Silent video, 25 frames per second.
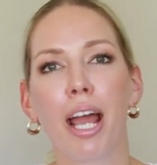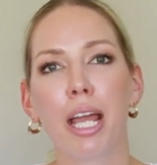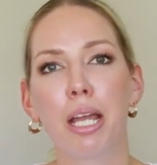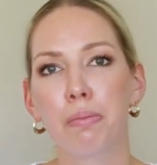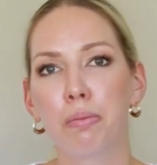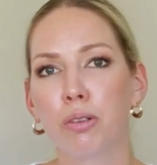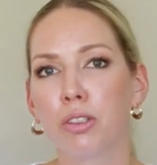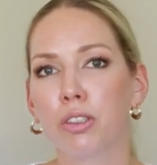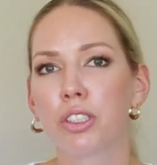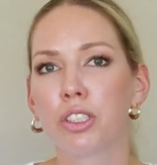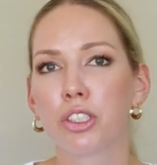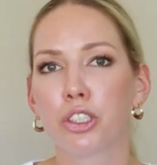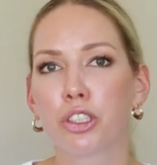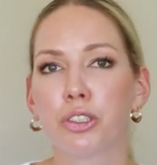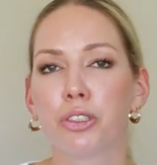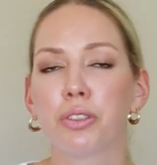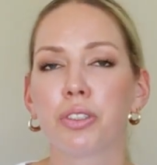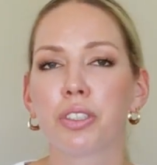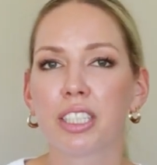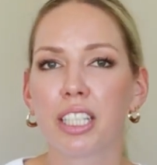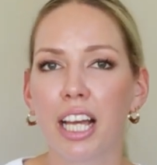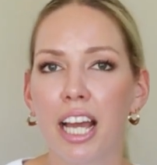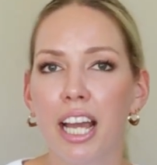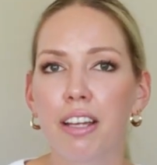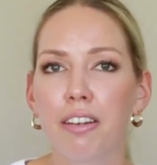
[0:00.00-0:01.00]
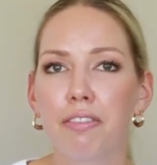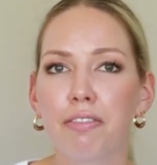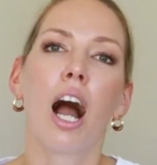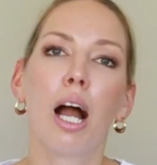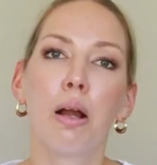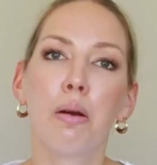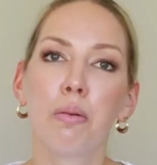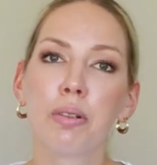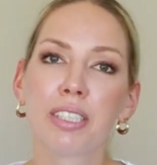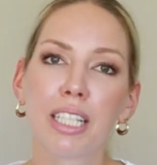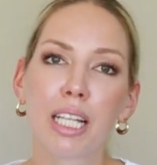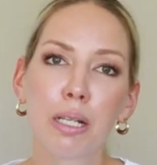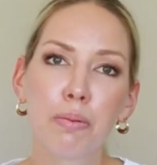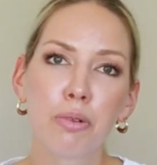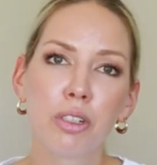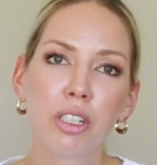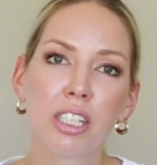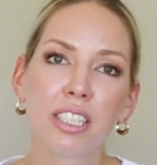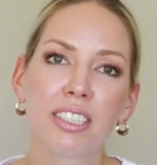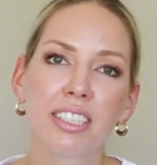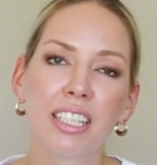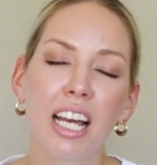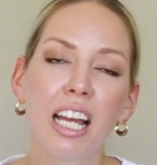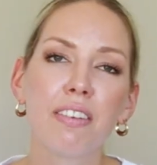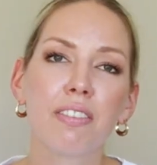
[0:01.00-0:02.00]
able to save. I was able to
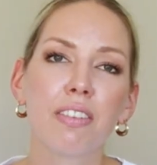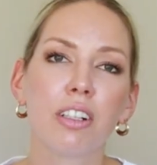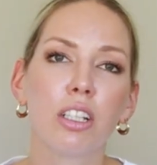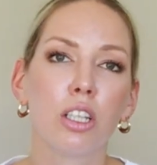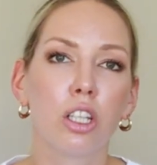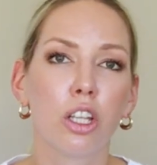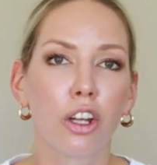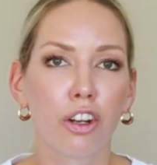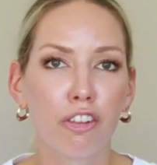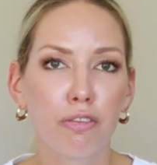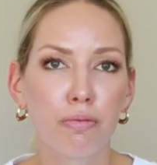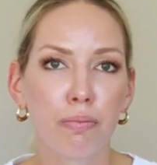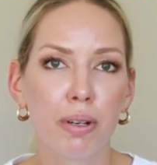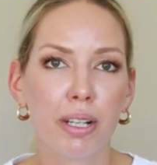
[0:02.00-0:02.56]
save a lot of